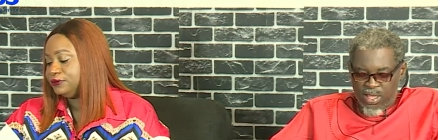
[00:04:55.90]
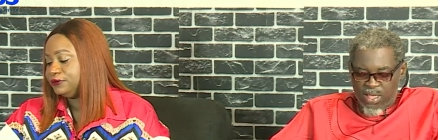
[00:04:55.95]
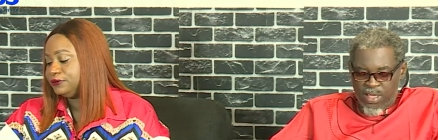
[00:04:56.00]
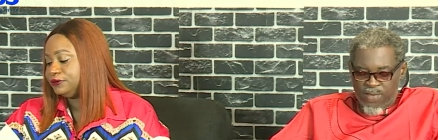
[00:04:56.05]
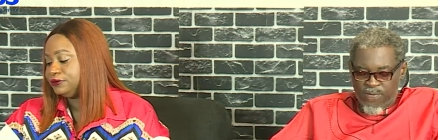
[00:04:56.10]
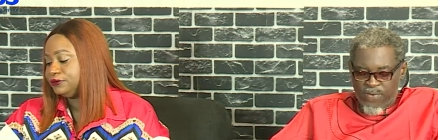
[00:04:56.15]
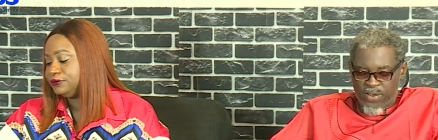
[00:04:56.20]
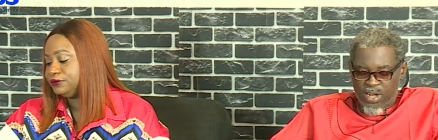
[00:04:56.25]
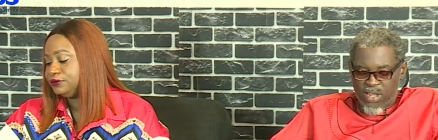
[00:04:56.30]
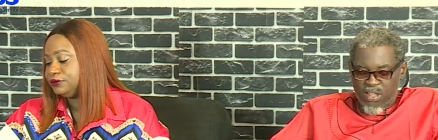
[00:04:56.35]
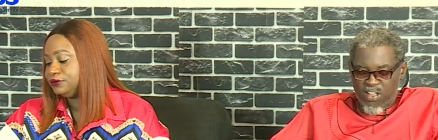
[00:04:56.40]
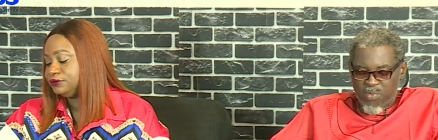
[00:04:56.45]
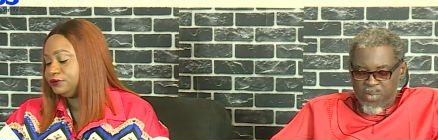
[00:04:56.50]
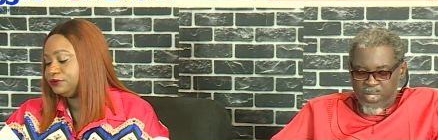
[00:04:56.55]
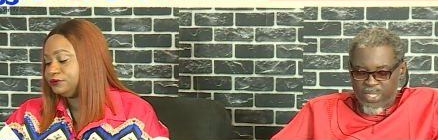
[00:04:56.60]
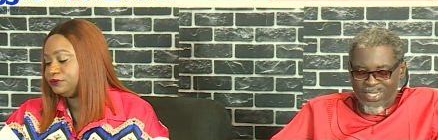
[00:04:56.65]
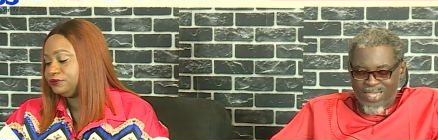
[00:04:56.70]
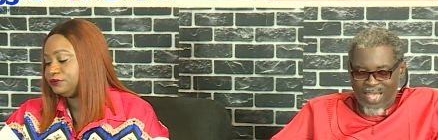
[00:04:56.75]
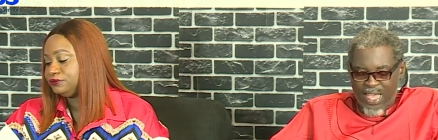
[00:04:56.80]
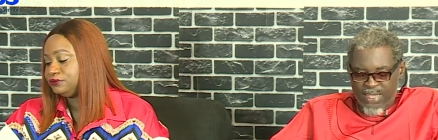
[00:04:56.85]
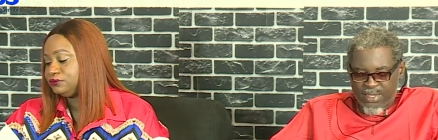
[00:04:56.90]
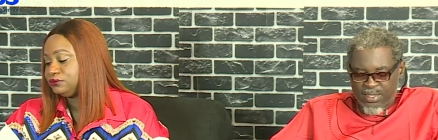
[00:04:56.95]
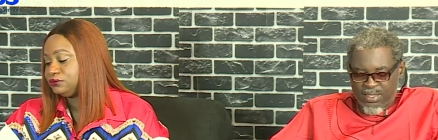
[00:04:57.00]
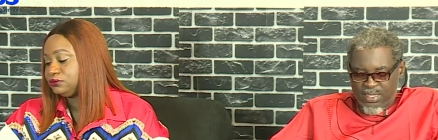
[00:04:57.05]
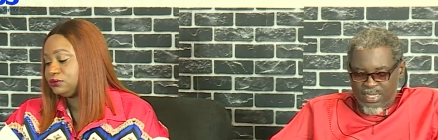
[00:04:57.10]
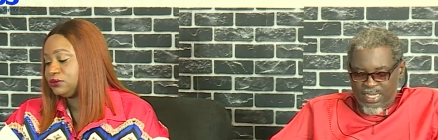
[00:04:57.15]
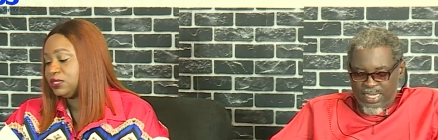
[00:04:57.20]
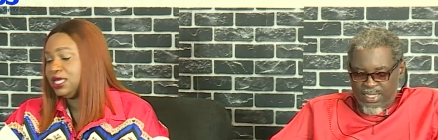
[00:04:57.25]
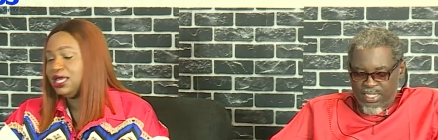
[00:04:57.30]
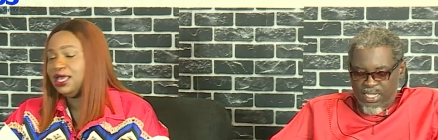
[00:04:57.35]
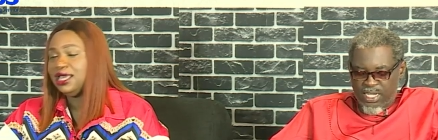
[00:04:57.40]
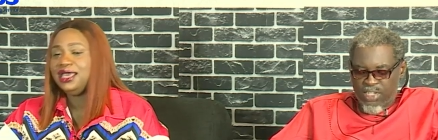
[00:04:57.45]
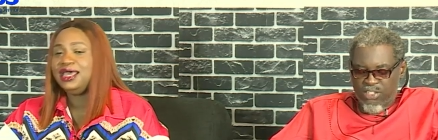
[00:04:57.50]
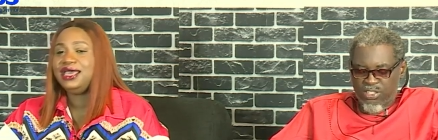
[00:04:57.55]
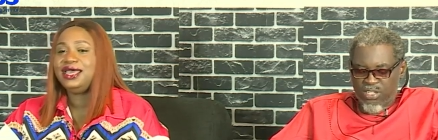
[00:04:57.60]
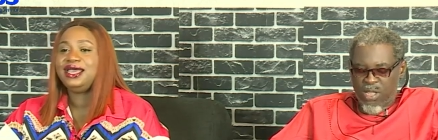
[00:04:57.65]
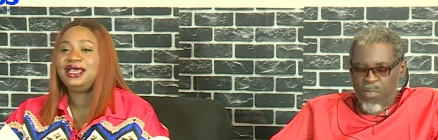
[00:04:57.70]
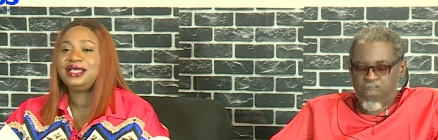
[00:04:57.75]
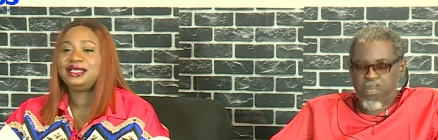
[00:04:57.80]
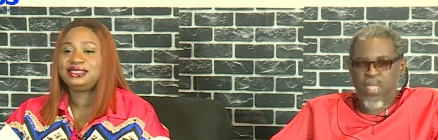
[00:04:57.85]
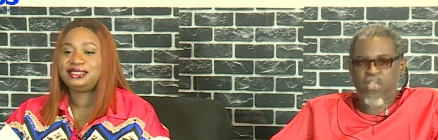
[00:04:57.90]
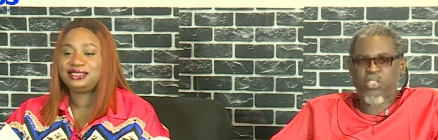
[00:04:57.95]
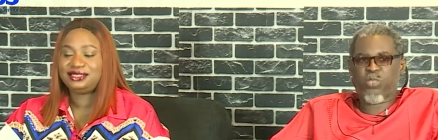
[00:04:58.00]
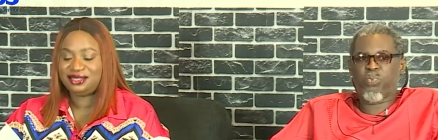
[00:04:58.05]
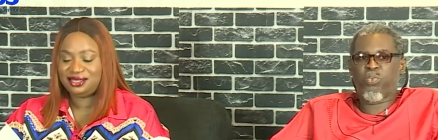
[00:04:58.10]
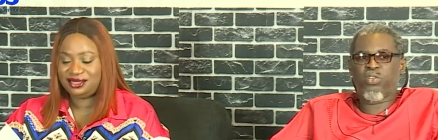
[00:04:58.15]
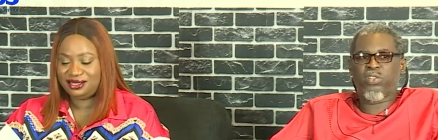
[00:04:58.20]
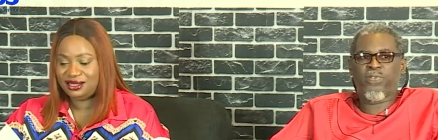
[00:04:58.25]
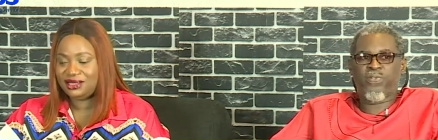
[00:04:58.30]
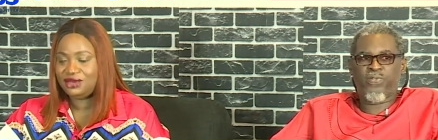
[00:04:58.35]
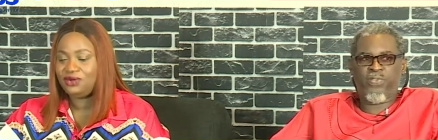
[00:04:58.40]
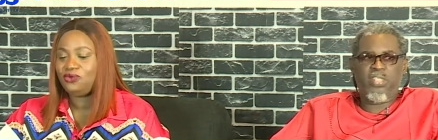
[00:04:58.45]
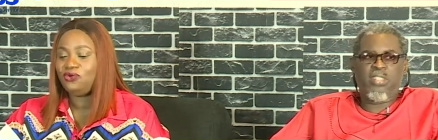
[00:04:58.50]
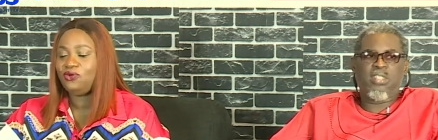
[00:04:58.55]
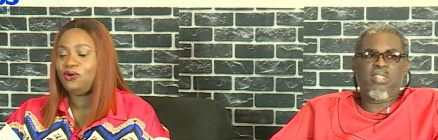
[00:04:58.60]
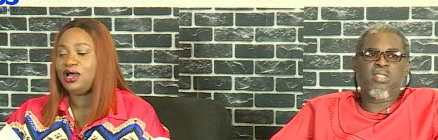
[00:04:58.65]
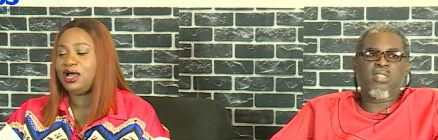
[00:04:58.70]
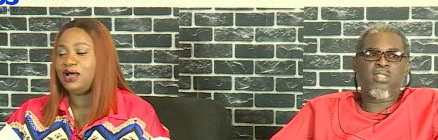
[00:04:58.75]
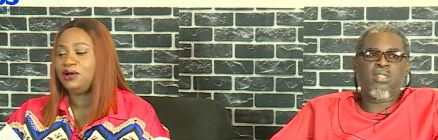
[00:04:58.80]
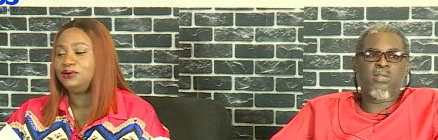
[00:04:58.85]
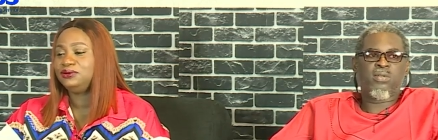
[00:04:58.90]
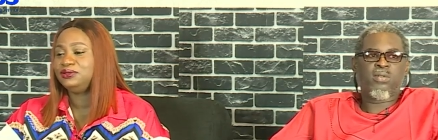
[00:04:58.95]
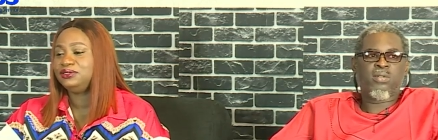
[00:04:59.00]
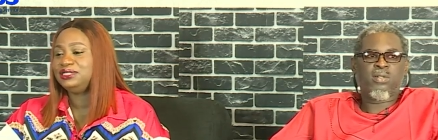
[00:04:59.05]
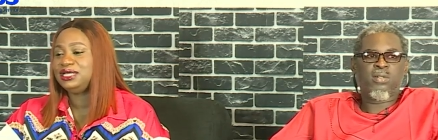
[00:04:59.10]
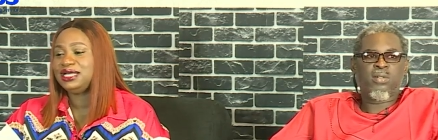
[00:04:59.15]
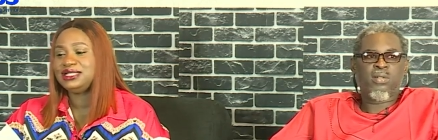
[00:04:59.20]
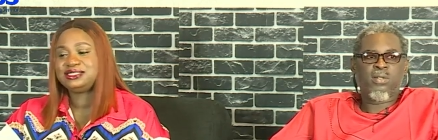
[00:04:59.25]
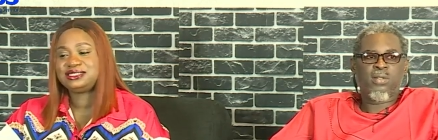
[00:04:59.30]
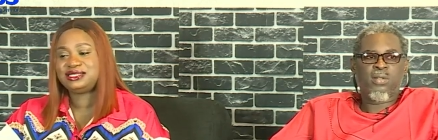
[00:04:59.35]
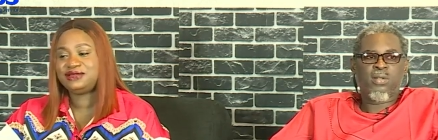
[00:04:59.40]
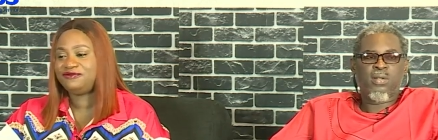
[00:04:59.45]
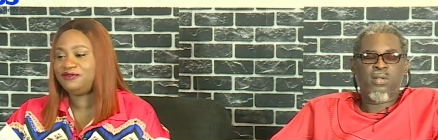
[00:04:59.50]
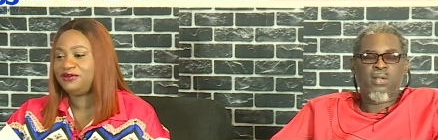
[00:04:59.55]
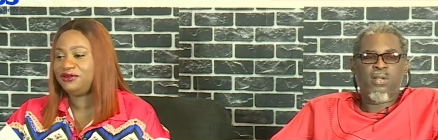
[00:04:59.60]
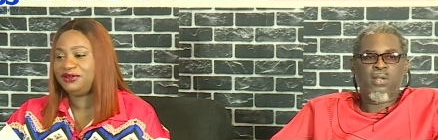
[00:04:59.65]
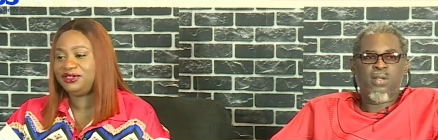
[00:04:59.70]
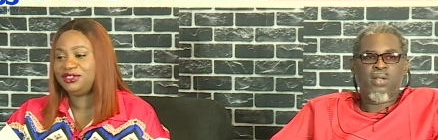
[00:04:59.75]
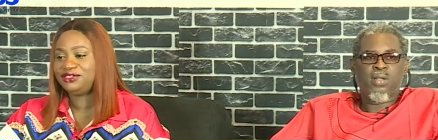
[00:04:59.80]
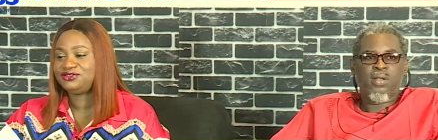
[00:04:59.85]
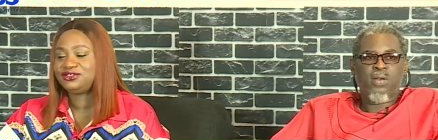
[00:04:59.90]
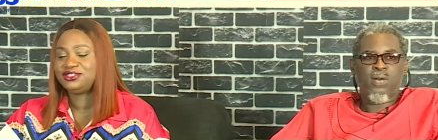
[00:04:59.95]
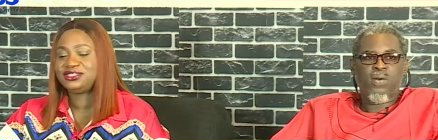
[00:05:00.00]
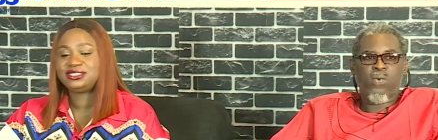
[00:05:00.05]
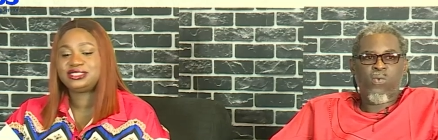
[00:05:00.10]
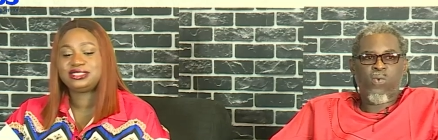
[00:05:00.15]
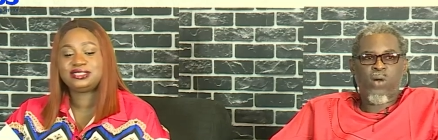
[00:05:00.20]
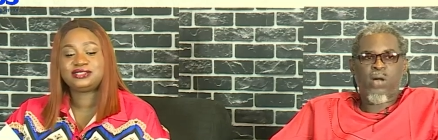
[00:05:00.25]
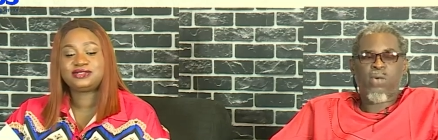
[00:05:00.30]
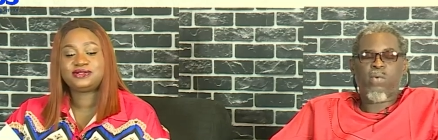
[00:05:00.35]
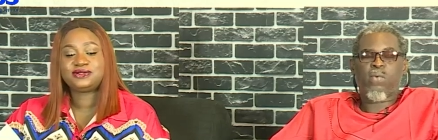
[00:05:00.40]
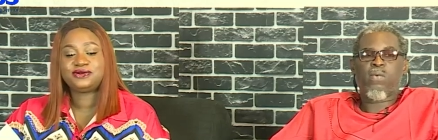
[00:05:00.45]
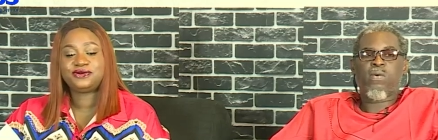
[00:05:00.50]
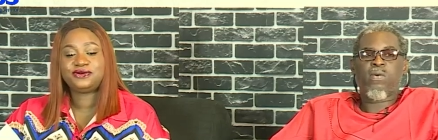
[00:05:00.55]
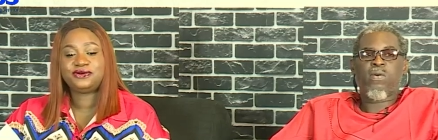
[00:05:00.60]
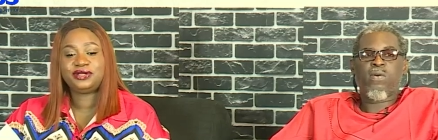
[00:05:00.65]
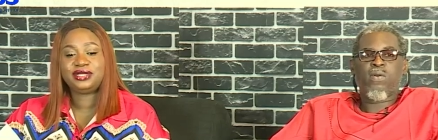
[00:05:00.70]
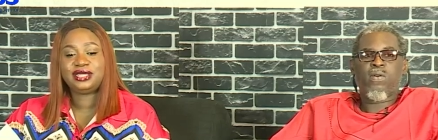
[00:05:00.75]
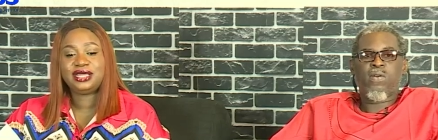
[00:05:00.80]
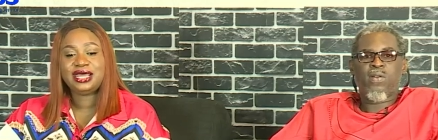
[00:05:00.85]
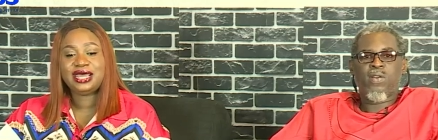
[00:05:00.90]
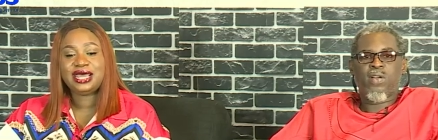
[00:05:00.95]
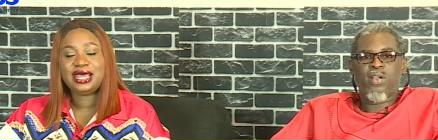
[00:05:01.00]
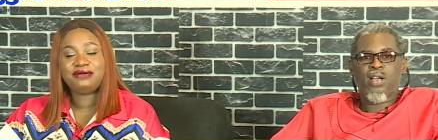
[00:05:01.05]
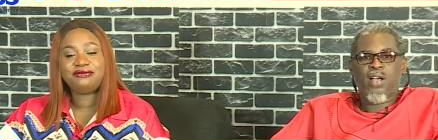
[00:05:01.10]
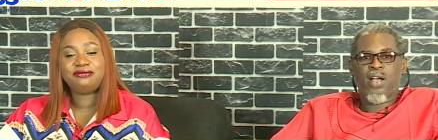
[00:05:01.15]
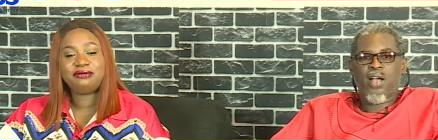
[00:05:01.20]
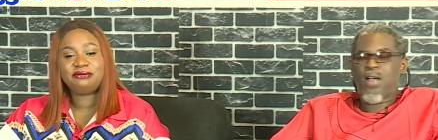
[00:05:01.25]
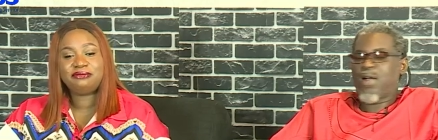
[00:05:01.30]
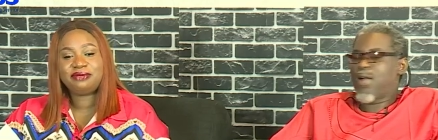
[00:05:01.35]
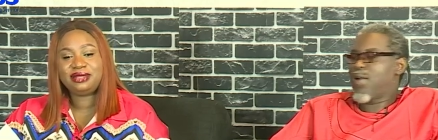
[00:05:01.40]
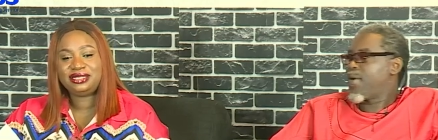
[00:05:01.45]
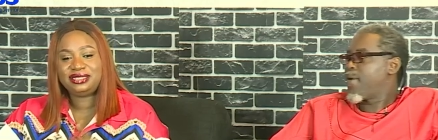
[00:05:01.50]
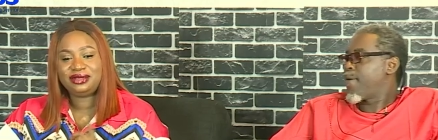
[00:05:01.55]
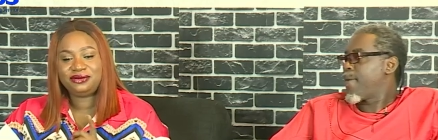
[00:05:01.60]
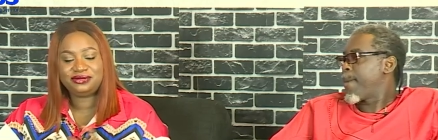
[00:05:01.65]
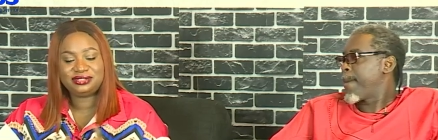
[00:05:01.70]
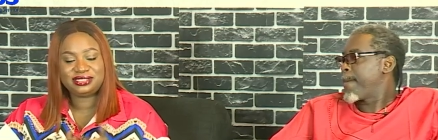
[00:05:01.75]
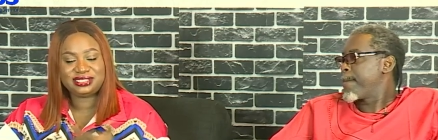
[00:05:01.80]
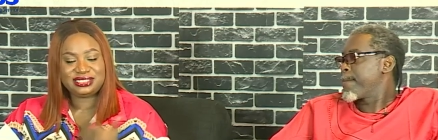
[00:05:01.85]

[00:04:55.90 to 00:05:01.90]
Speaker 1: Federal government hikes international passport fees. Wow,
Speaker 2: that's a very interesting wow. story. I remember there was a